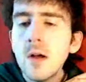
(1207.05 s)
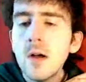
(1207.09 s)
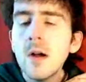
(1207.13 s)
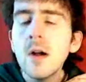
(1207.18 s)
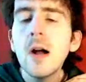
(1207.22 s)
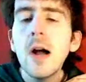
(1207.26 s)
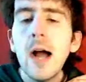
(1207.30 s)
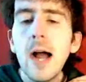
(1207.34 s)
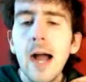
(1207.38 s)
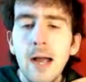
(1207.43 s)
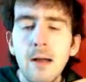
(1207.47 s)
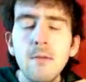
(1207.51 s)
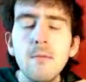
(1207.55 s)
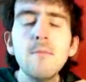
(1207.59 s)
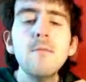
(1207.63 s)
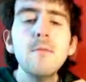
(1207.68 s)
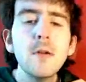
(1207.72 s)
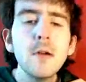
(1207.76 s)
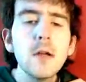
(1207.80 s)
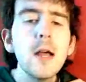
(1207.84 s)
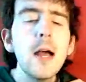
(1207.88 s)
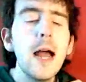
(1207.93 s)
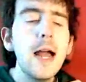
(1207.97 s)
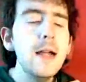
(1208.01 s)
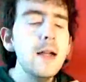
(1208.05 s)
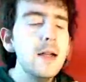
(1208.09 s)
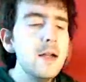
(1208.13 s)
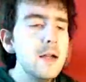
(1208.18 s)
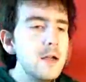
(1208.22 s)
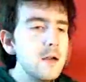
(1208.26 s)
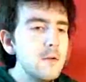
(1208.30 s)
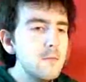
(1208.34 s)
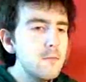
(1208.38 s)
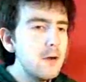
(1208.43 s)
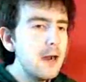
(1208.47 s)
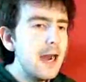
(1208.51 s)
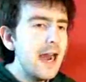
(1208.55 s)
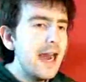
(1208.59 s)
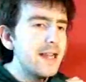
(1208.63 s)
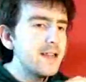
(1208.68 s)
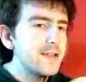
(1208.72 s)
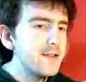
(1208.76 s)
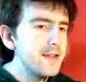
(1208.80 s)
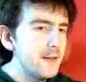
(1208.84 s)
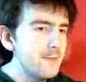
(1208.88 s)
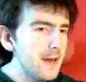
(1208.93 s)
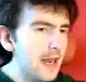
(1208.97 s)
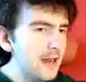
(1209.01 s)
Okay. Right,
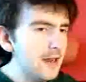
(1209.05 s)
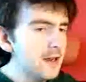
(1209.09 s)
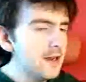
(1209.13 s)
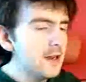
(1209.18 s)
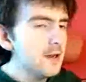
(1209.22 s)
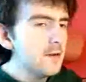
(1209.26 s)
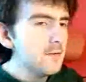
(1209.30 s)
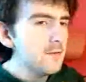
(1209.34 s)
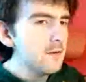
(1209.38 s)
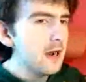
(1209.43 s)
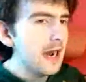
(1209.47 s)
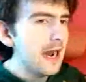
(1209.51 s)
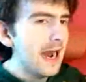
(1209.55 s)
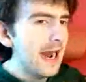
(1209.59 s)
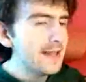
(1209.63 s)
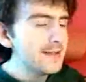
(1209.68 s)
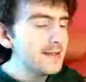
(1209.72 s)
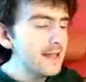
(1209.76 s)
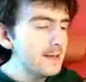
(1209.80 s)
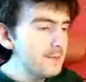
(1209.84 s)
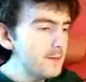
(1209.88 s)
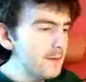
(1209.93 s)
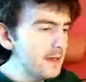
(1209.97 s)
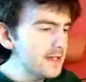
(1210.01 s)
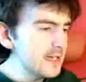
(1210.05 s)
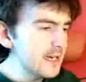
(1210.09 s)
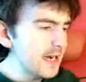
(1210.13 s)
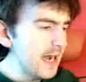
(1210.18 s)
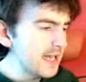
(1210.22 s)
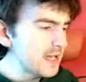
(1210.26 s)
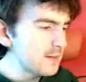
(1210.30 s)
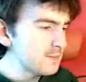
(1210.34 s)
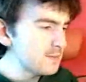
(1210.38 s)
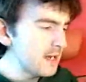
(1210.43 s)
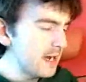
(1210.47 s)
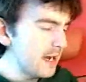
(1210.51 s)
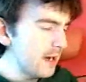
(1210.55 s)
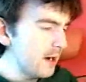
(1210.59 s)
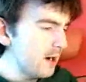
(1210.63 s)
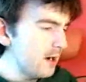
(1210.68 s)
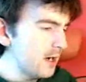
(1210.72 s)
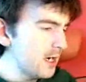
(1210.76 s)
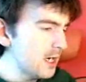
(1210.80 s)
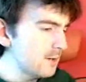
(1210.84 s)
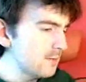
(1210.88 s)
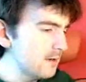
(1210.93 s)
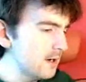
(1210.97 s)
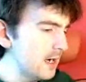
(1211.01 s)
so if we were to go to Planet
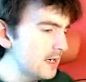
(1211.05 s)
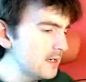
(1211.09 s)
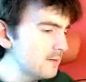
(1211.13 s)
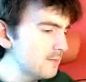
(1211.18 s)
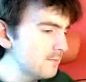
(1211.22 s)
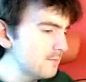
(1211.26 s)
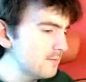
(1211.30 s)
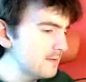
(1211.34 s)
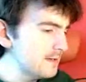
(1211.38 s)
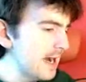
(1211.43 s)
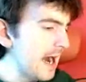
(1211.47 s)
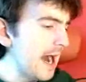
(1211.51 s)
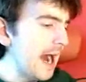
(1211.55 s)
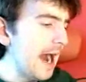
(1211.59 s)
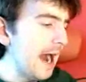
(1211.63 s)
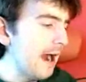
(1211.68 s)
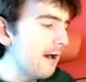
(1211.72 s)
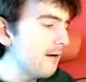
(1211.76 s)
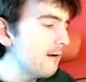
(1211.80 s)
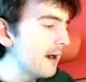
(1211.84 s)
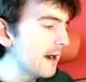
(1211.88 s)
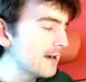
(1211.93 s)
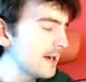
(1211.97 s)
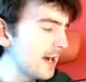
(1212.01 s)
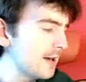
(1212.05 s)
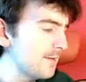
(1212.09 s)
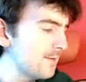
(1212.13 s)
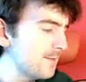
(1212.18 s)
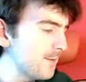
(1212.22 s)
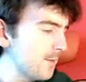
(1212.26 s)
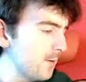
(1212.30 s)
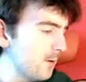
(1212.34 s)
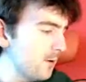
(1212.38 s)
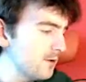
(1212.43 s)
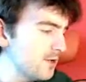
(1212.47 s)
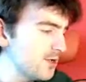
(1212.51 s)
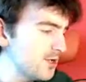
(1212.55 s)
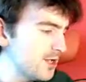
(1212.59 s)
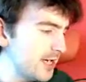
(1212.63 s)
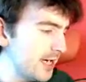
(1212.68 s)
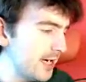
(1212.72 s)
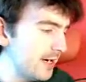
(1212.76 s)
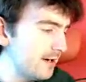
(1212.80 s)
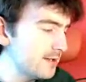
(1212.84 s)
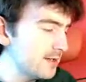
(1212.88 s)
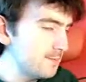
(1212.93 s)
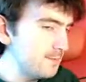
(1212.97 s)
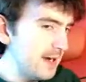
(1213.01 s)
Hollywood now and I force
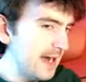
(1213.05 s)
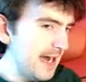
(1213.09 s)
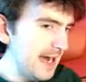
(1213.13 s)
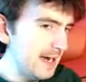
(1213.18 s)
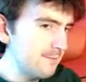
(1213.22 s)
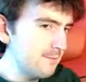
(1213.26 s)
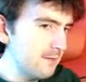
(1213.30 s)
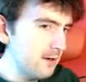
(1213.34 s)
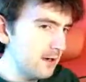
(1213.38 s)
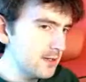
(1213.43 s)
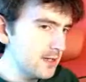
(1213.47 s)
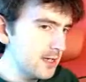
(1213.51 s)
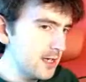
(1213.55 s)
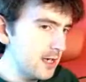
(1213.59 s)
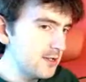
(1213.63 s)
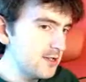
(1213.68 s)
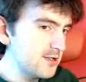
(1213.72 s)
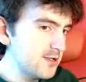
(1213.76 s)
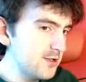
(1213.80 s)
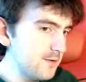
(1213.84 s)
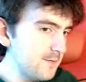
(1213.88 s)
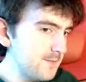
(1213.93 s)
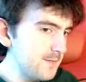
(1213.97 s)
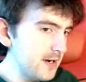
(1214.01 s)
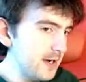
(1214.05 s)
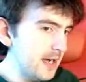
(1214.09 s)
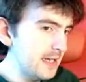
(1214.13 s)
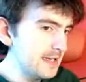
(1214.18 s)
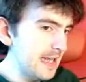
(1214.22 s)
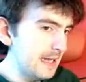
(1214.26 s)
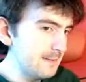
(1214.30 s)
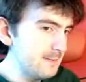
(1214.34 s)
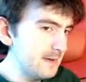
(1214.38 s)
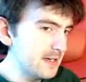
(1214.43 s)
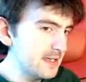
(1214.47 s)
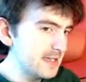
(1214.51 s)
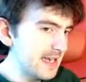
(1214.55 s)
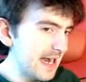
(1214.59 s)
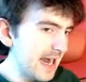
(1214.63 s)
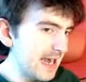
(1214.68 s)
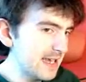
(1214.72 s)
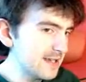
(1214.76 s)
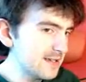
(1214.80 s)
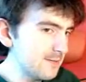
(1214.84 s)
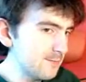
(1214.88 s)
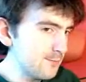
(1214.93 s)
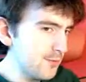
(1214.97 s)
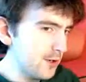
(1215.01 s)
you to pick one of those, your first ever
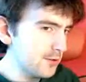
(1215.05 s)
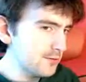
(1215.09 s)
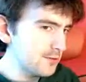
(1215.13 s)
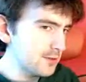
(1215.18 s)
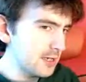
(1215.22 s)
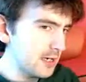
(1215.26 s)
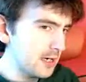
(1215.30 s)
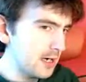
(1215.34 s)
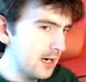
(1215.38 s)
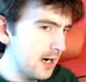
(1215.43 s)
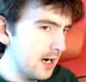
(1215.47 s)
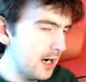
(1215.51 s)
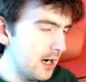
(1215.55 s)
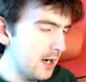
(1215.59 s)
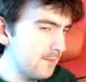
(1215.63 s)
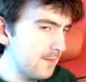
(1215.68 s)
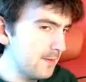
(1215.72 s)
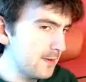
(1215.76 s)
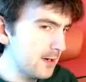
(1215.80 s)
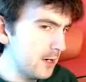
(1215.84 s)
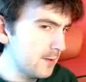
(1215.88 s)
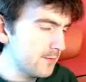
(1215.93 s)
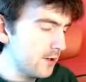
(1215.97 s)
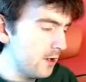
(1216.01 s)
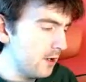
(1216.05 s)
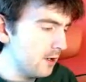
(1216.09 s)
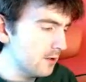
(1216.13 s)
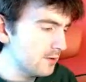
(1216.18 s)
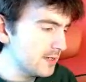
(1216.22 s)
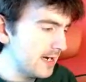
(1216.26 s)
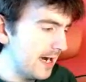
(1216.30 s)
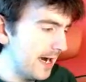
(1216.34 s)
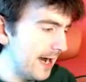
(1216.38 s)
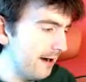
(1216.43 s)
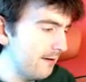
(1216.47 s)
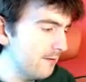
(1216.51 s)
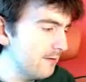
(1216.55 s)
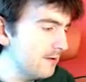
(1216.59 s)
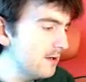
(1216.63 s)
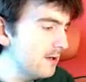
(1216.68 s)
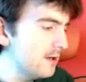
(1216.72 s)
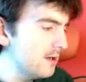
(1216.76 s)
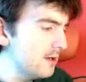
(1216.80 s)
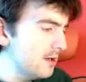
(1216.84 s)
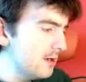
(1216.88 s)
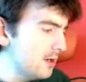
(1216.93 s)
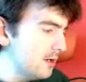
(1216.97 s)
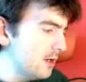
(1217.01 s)
taste of vodka of cocktail,
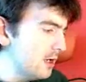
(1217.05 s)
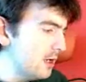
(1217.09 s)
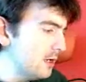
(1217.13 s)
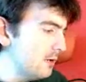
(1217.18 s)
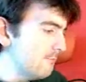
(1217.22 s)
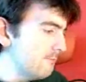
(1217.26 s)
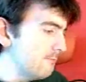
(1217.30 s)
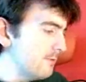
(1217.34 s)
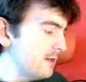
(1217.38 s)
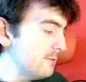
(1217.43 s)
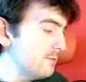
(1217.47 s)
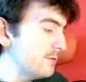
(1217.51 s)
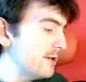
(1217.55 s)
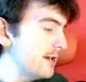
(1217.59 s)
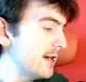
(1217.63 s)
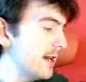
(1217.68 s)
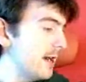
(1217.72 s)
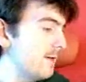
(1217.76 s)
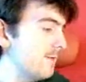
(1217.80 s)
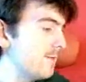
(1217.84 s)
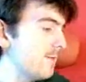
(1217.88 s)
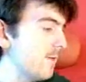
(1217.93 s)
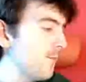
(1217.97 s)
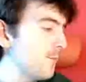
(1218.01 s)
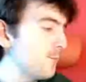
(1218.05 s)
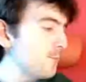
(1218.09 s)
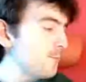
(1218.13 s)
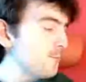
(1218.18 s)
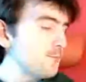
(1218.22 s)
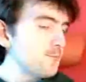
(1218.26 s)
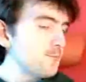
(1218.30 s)
which would you go for?